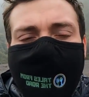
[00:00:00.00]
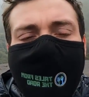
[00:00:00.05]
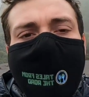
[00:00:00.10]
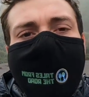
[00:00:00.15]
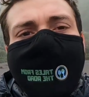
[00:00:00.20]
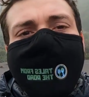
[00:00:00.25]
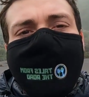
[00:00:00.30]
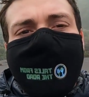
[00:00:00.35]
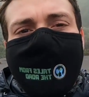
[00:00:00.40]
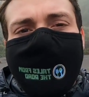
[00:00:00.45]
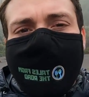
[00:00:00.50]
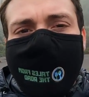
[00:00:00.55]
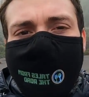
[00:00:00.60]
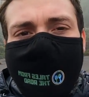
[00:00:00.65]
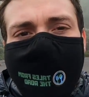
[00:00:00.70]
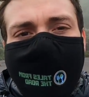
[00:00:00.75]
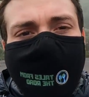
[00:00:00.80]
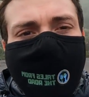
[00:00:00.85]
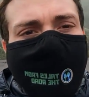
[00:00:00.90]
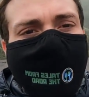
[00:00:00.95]
collection of
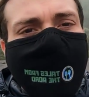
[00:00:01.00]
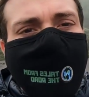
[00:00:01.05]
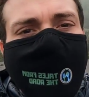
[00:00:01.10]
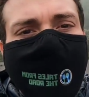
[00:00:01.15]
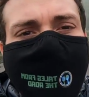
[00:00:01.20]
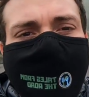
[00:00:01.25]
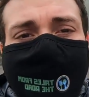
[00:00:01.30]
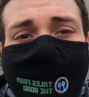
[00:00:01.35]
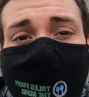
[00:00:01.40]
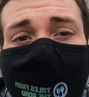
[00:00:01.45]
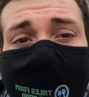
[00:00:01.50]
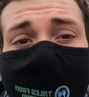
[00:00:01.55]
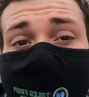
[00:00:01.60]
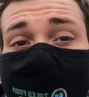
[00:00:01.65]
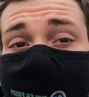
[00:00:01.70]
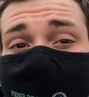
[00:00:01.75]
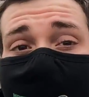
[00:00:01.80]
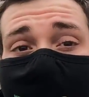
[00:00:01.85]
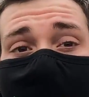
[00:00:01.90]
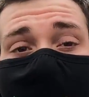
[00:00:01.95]
pre-Columbian jade
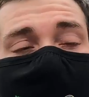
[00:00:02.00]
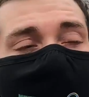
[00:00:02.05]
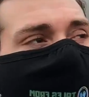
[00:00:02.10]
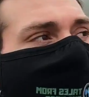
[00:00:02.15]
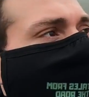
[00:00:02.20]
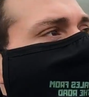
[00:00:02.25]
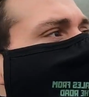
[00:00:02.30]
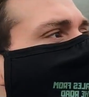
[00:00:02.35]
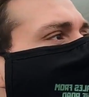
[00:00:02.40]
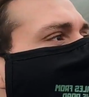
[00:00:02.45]
and gold